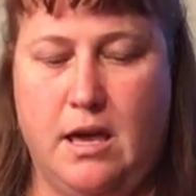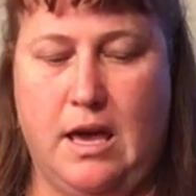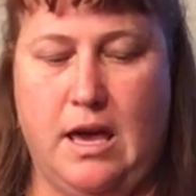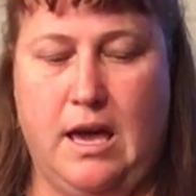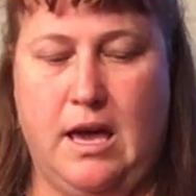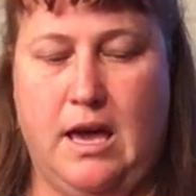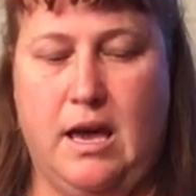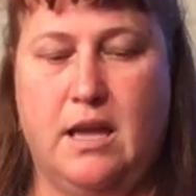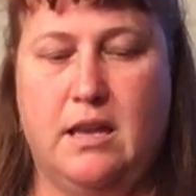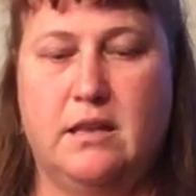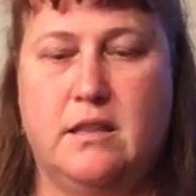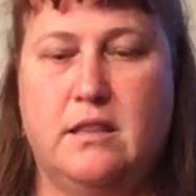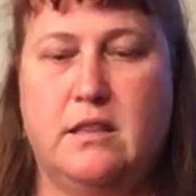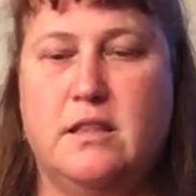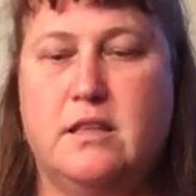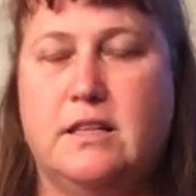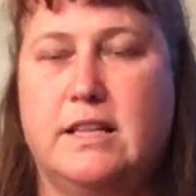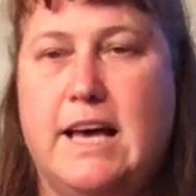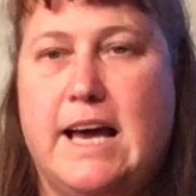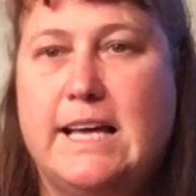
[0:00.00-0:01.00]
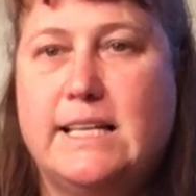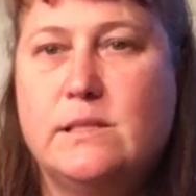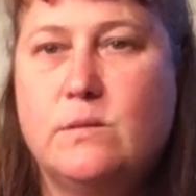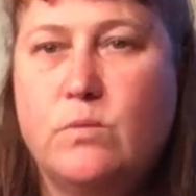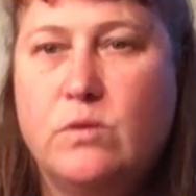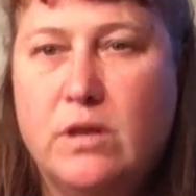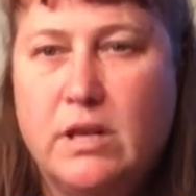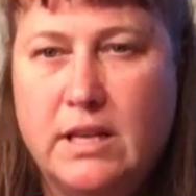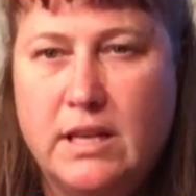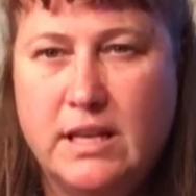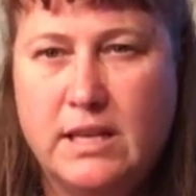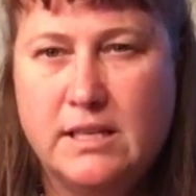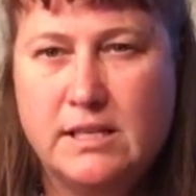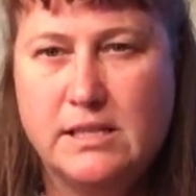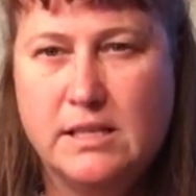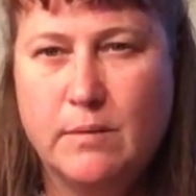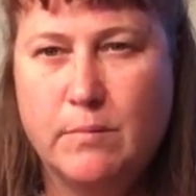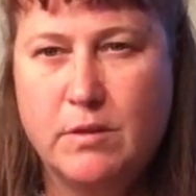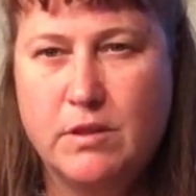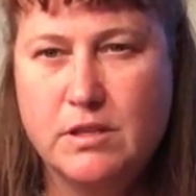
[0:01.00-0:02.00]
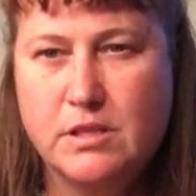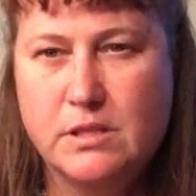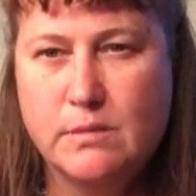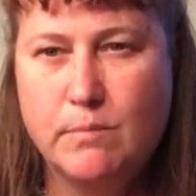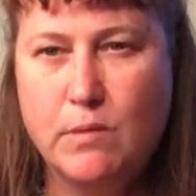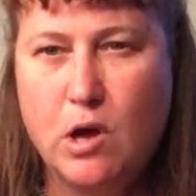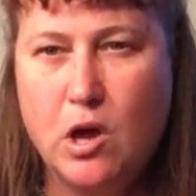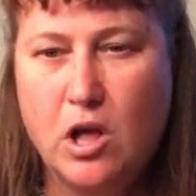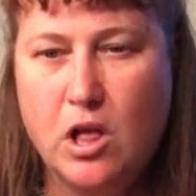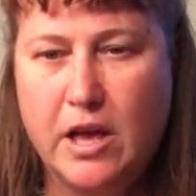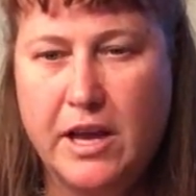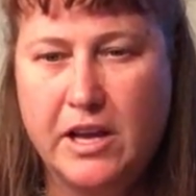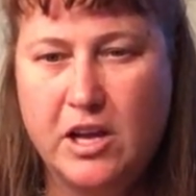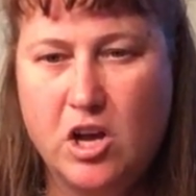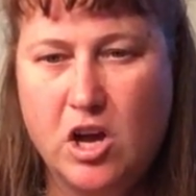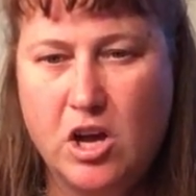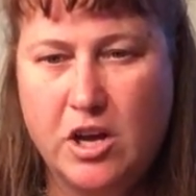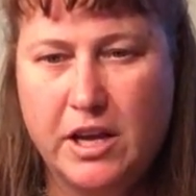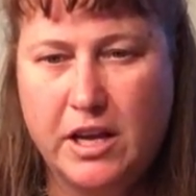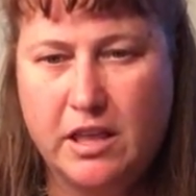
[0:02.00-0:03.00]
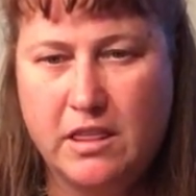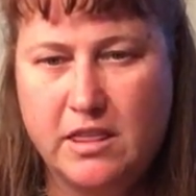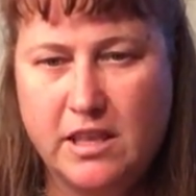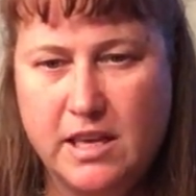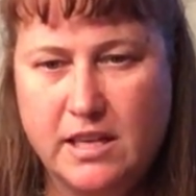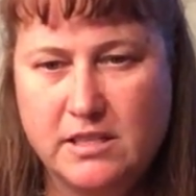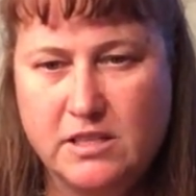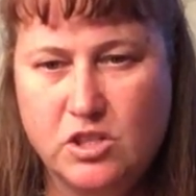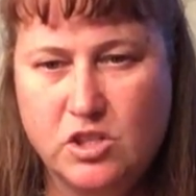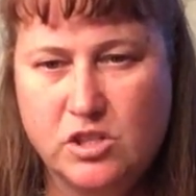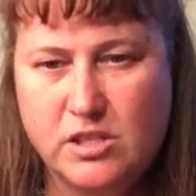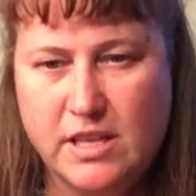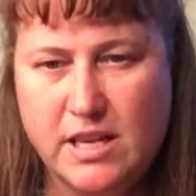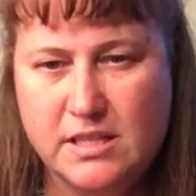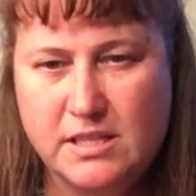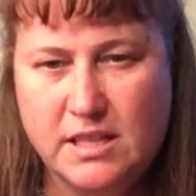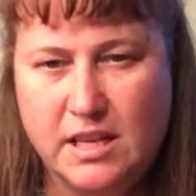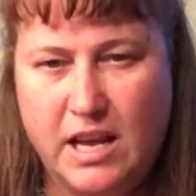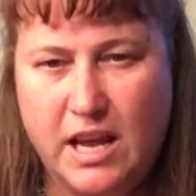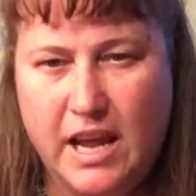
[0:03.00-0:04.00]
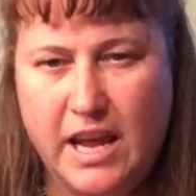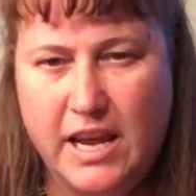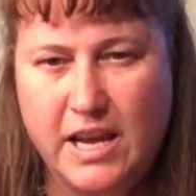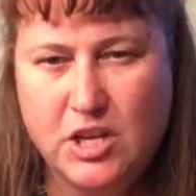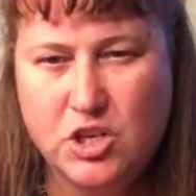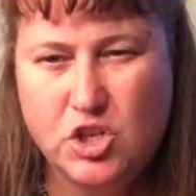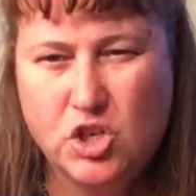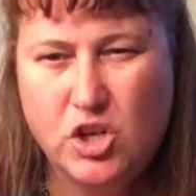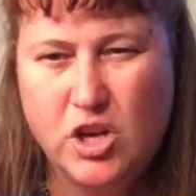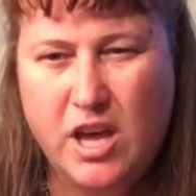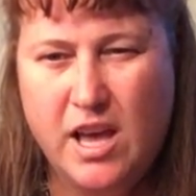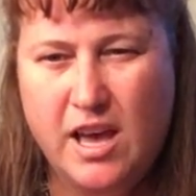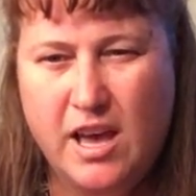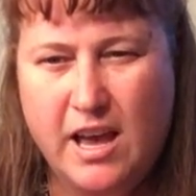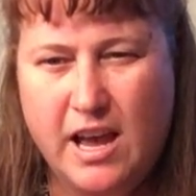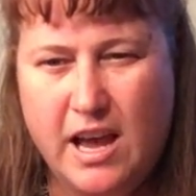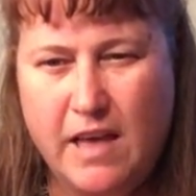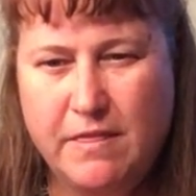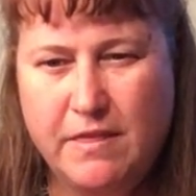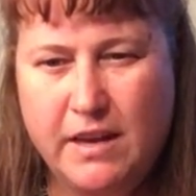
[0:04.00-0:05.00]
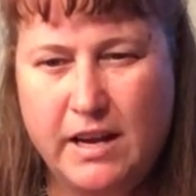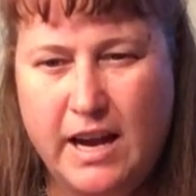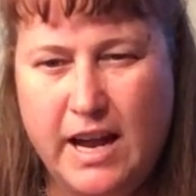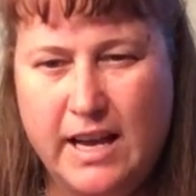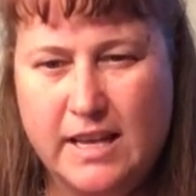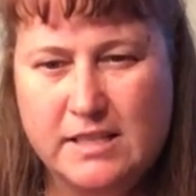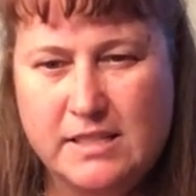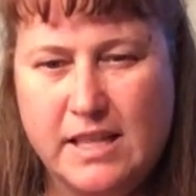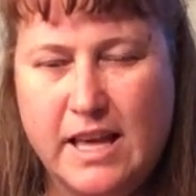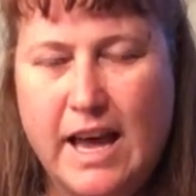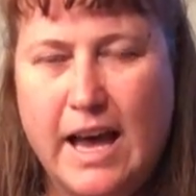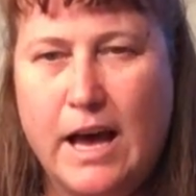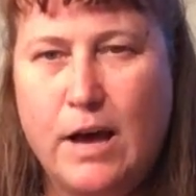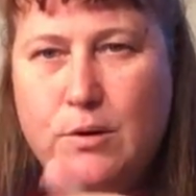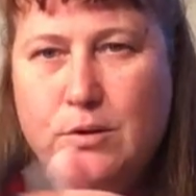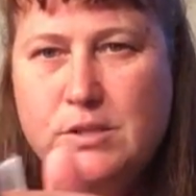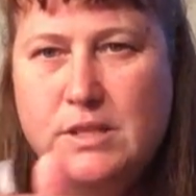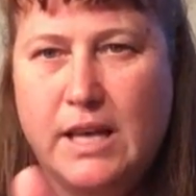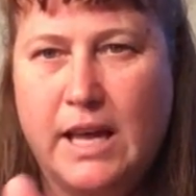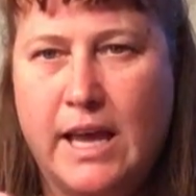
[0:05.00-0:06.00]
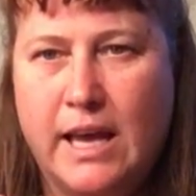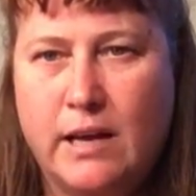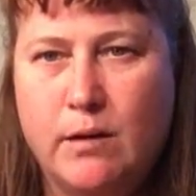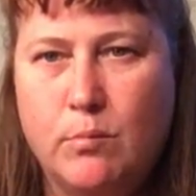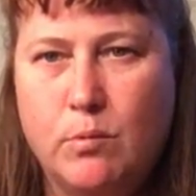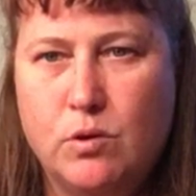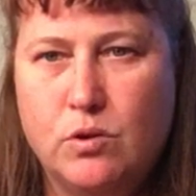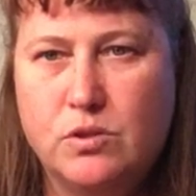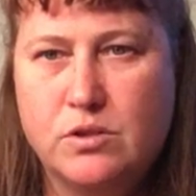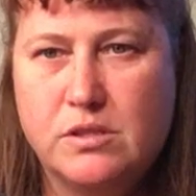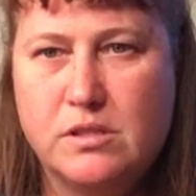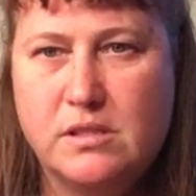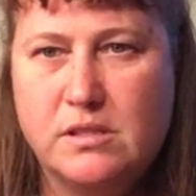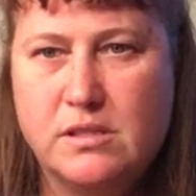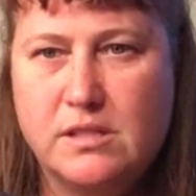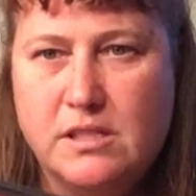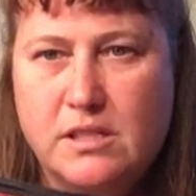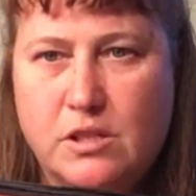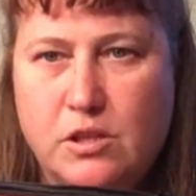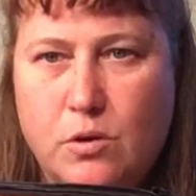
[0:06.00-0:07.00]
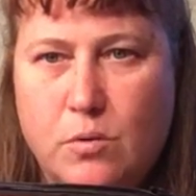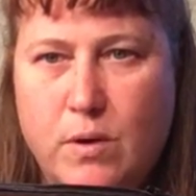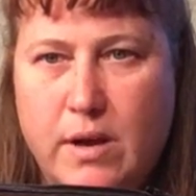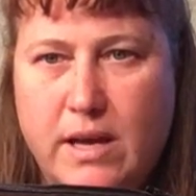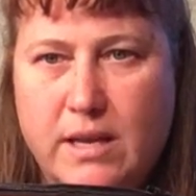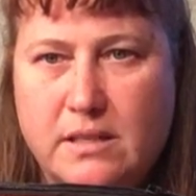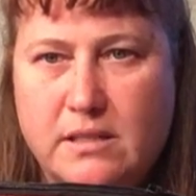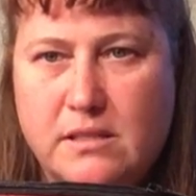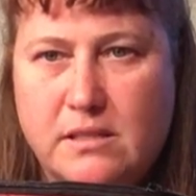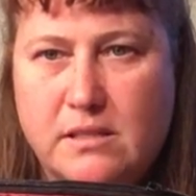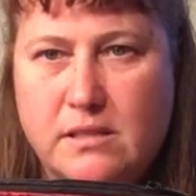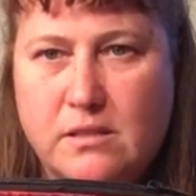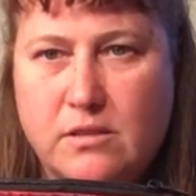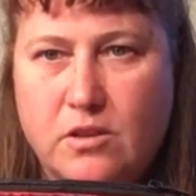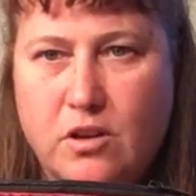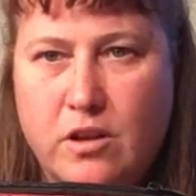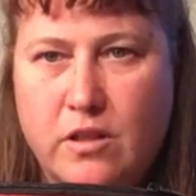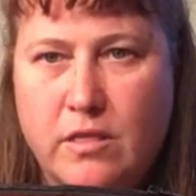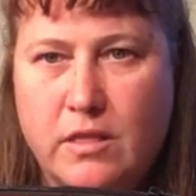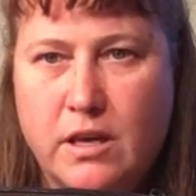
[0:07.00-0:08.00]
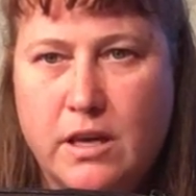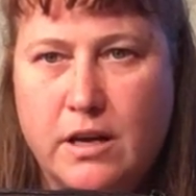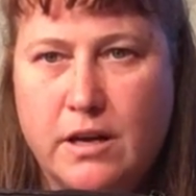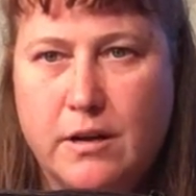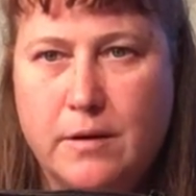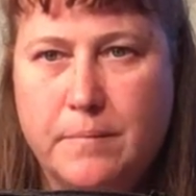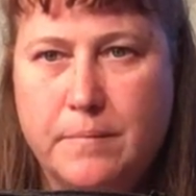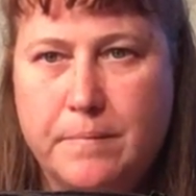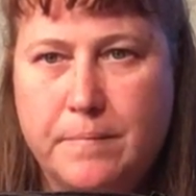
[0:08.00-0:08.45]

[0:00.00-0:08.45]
And the last one is some of the small iconic things. It just has an H, and then it has the house animals silhouettes on there.